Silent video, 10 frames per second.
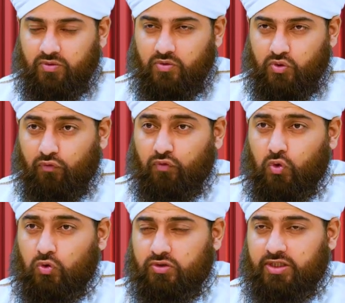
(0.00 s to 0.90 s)
So of
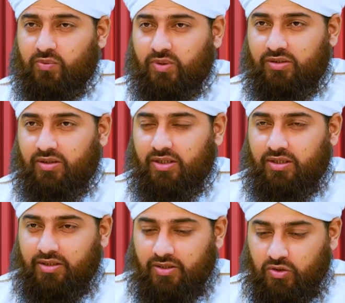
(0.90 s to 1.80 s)
course they would,
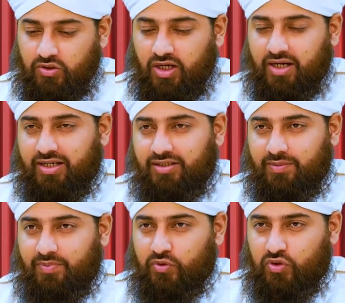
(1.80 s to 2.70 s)
you know, target the
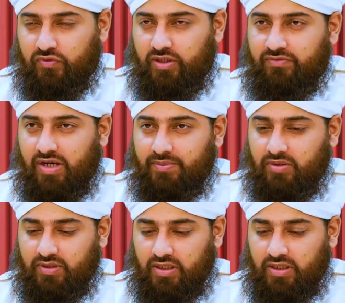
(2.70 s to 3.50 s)
beautiful environment of